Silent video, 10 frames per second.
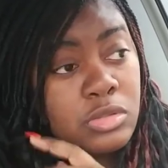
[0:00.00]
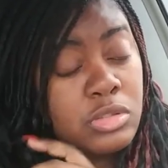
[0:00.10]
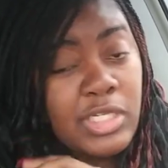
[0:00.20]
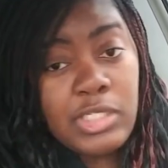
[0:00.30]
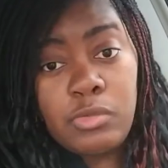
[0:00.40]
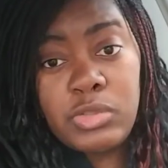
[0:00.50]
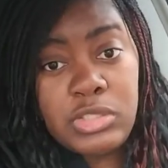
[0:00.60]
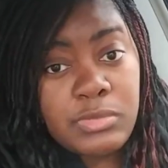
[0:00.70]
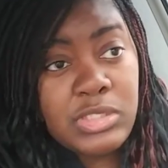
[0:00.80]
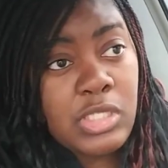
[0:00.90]
dealing with
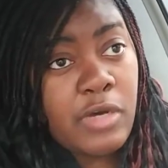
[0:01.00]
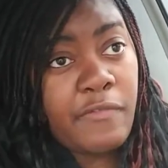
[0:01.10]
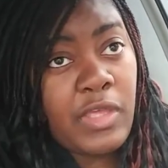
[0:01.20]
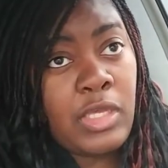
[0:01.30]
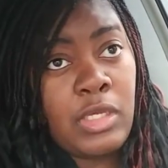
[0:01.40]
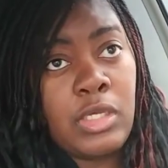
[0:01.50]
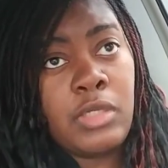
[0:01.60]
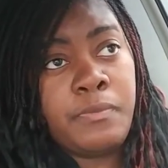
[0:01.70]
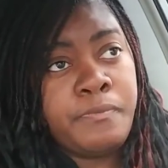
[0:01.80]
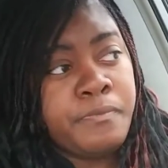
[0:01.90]
some stuff.
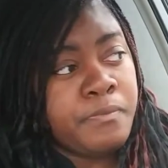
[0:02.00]
And